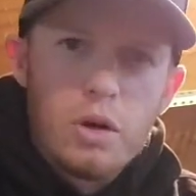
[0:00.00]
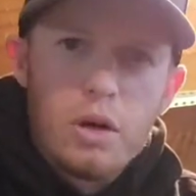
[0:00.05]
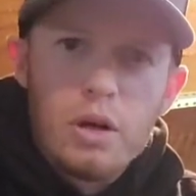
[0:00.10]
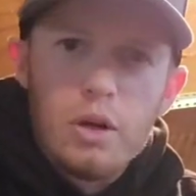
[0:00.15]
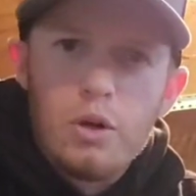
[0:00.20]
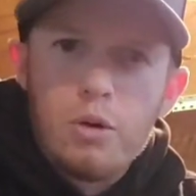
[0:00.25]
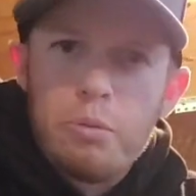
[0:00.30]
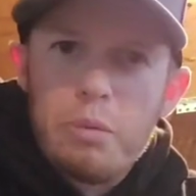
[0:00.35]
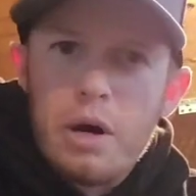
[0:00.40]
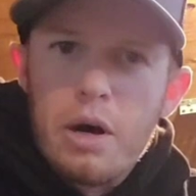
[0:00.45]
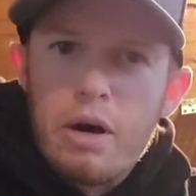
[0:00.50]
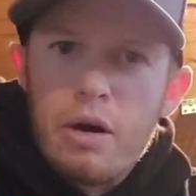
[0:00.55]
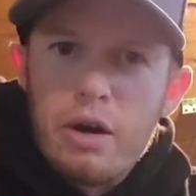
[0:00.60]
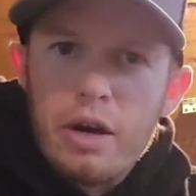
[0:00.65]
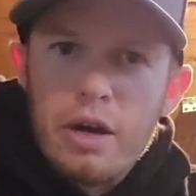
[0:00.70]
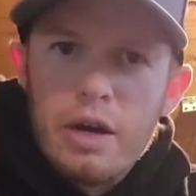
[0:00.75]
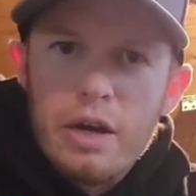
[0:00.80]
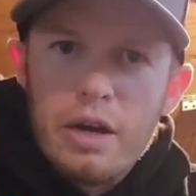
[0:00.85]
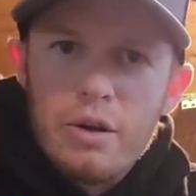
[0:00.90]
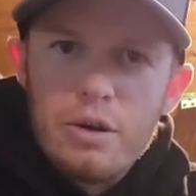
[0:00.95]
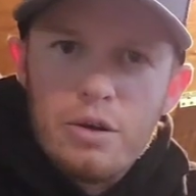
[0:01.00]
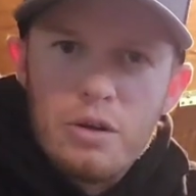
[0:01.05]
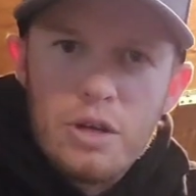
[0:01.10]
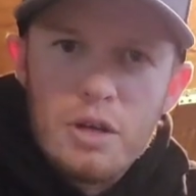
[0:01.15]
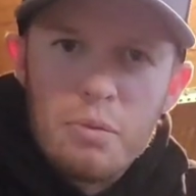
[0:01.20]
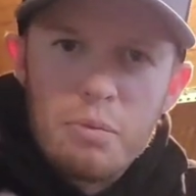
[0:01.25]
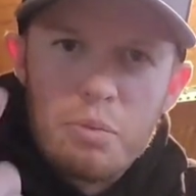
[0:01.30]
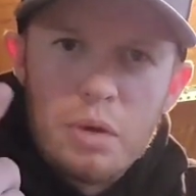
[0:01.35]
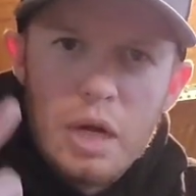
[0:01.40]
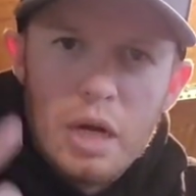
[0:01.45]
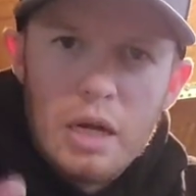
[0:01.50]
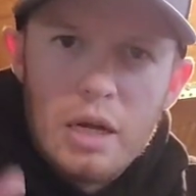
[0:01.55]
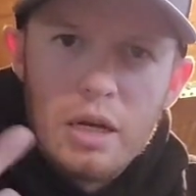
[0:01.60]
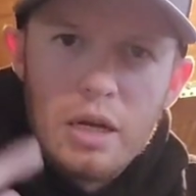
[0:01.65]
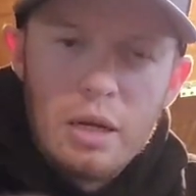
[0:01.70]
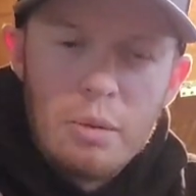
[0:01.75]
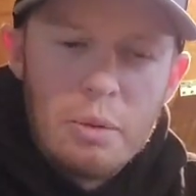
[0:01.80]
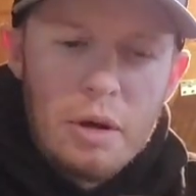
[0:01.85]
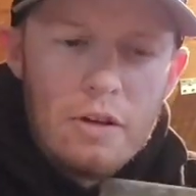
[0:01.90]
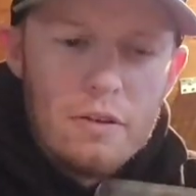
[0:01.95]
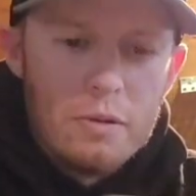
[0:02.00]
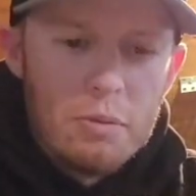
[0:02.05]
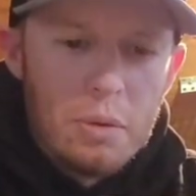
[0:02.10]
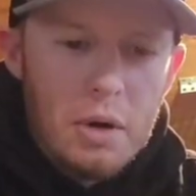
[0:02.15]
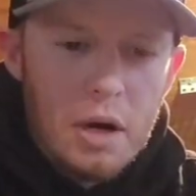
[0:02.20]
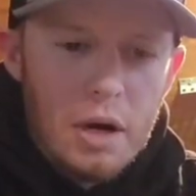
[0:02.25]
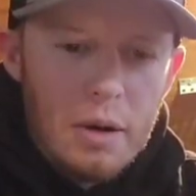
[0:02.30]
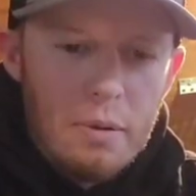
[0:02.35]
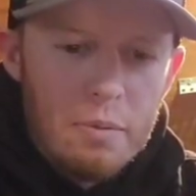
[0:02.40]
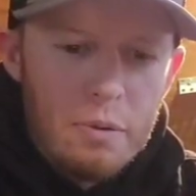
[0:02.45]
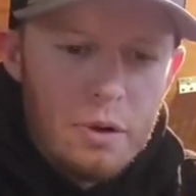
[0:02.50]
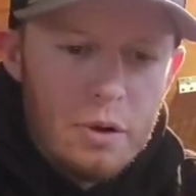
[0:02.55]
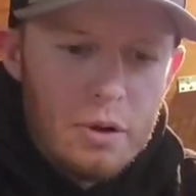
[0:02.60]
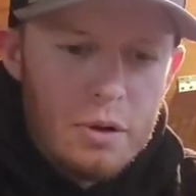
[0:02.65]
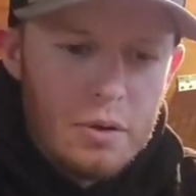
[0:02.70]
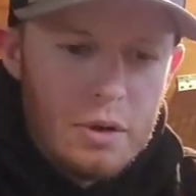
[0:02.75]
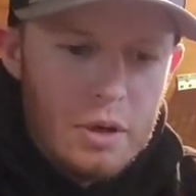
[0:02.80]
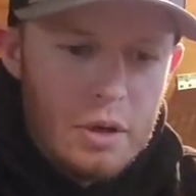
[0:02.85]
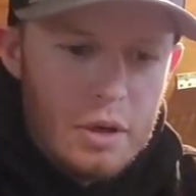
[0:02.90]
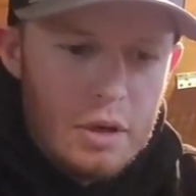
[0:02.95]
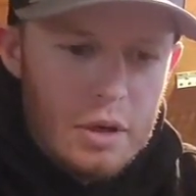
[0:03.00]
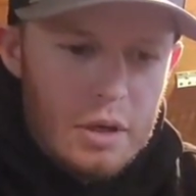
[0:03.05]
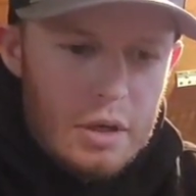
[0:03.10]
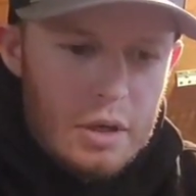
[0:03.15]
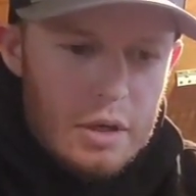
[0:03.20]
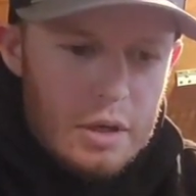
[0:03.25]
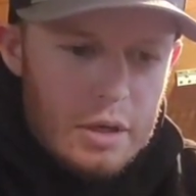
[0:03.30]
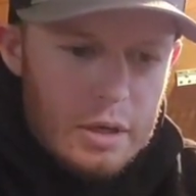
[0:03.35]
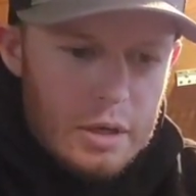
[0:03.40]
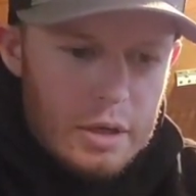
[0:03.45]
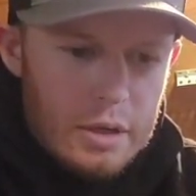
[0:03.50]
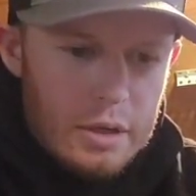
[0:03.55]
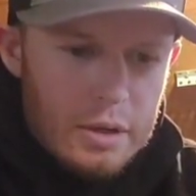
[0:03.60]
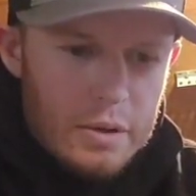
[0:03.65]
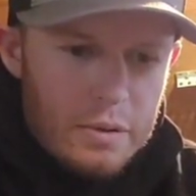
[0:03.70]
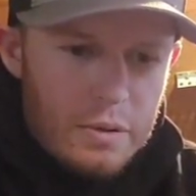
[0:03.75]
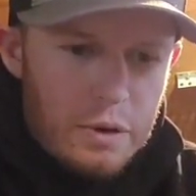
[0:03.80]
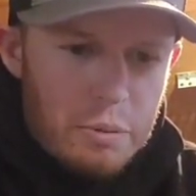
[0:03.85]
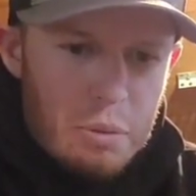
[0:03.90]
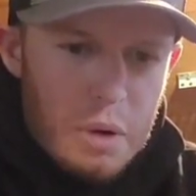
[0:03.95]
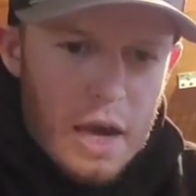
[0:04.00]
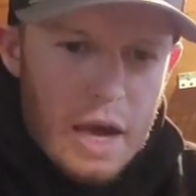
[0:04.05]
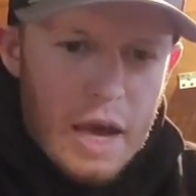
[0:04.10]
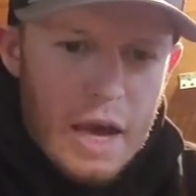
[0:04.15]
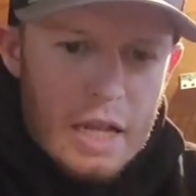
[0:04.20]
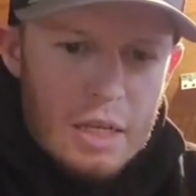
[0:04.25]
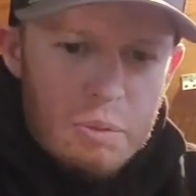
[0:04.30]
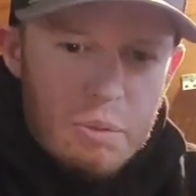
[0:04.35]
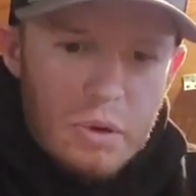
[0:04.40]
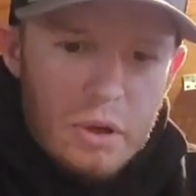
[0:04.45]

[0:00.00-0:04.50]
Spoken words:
on a little ball head or something, picking it up off the bottom for bass.